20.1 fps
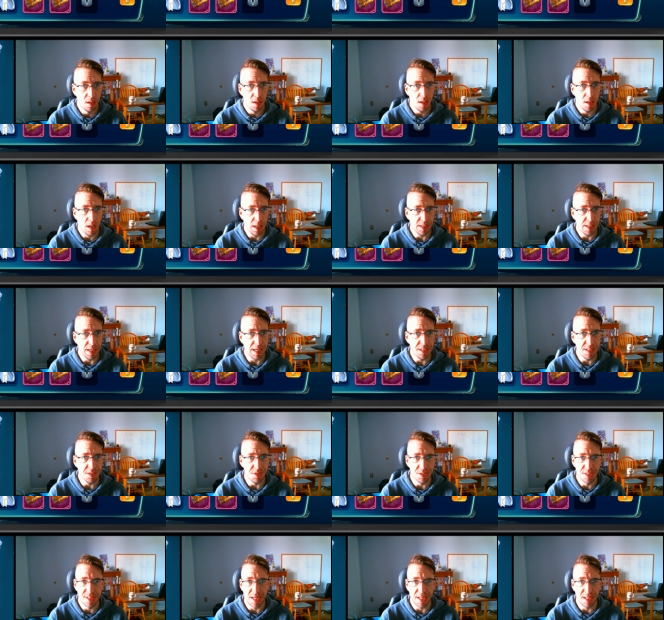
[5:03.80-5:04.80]
I
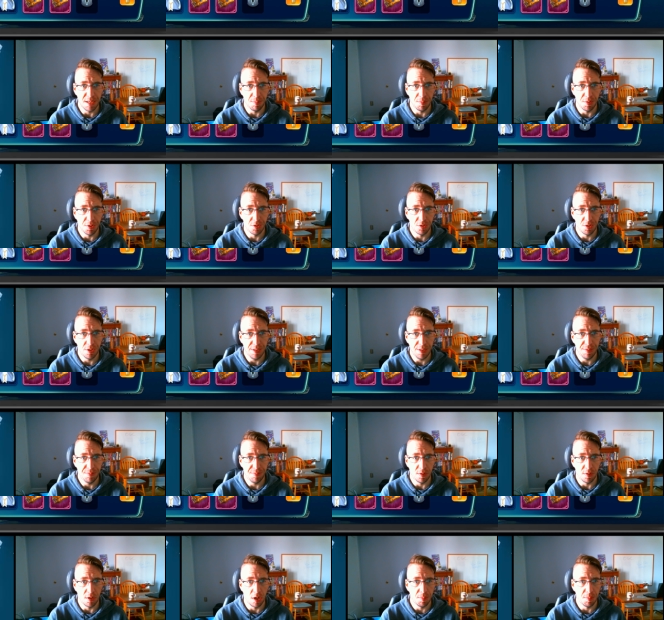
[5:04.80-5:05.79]
use set number 3
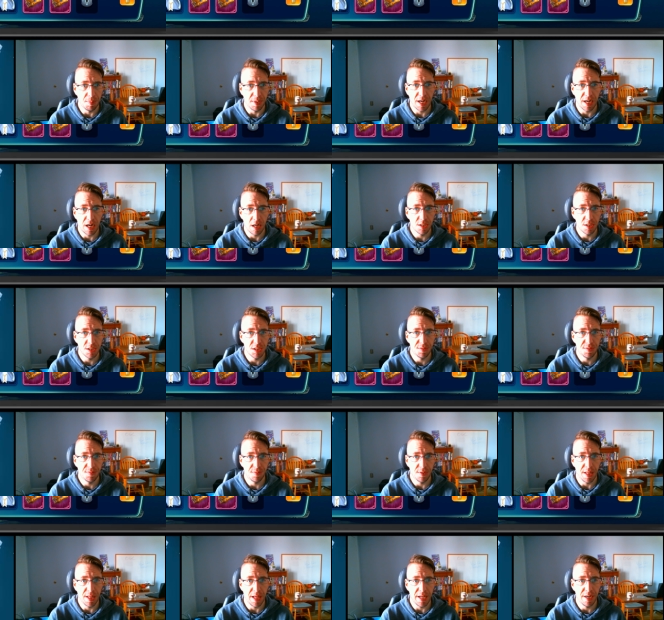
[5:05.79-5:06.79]
for all my characters for
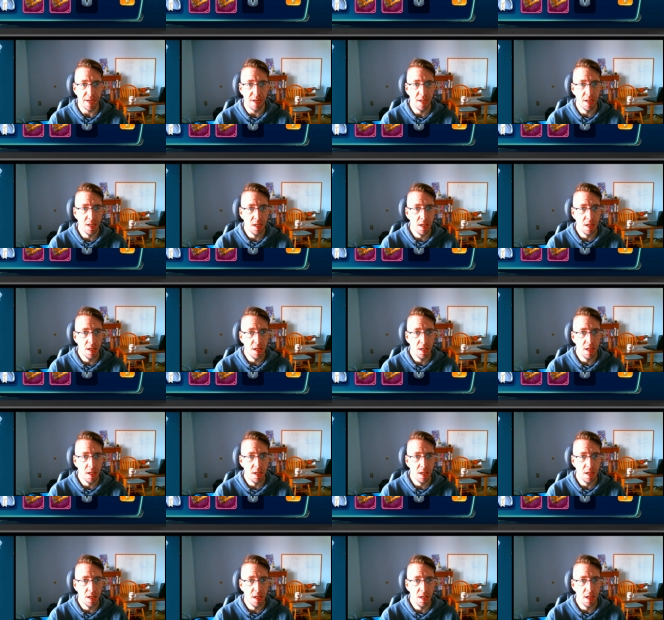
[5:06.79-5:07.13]
that.